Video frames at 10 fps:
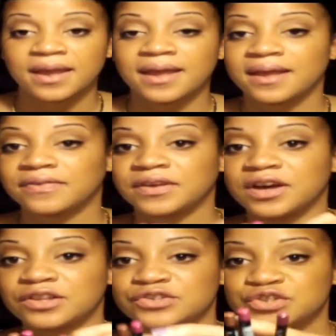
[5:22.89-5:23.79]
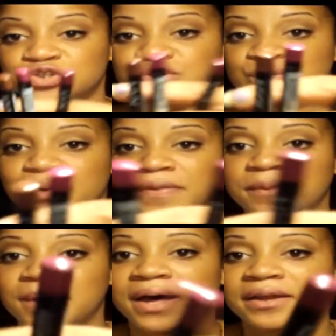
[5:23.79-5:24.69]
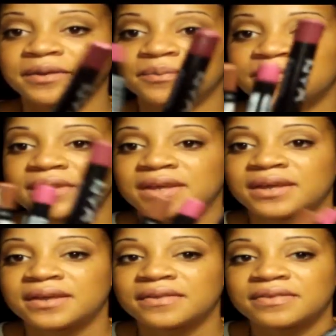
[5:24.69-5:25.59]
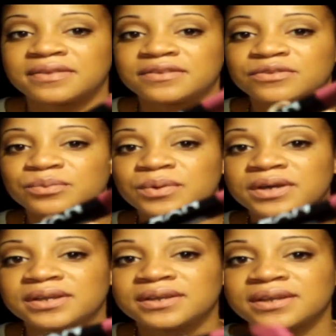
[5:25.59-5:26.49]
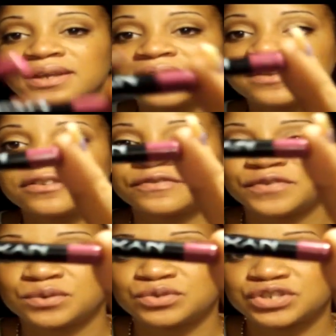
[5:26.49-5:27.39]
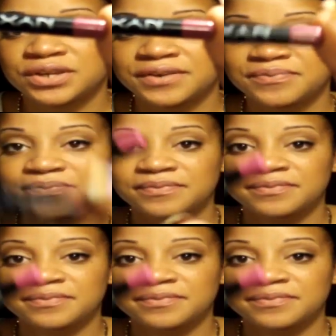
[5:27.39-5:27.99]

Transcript: And the colors are true at the bottom. This one is fuchsia.